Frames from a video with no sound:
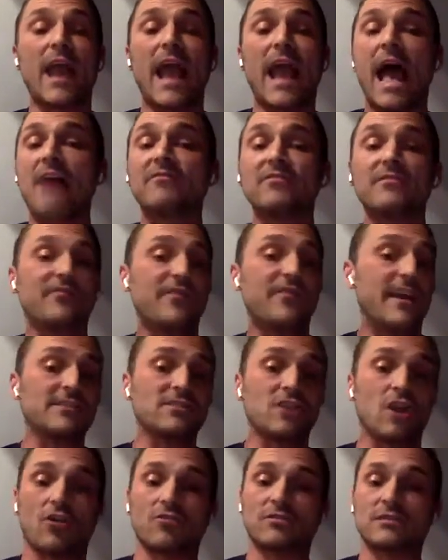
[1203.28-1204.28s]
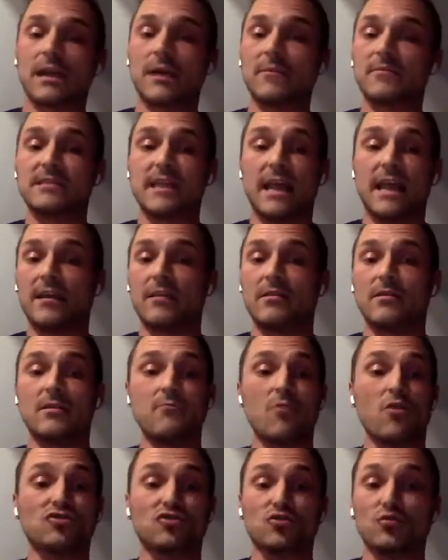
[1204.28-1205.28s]
we haven't faced hard times in the
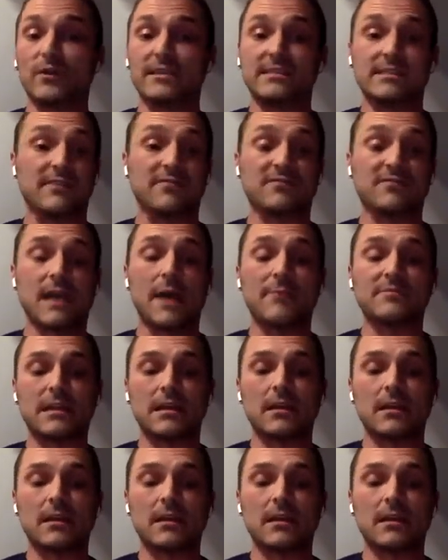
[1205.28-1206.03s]
most recent of times.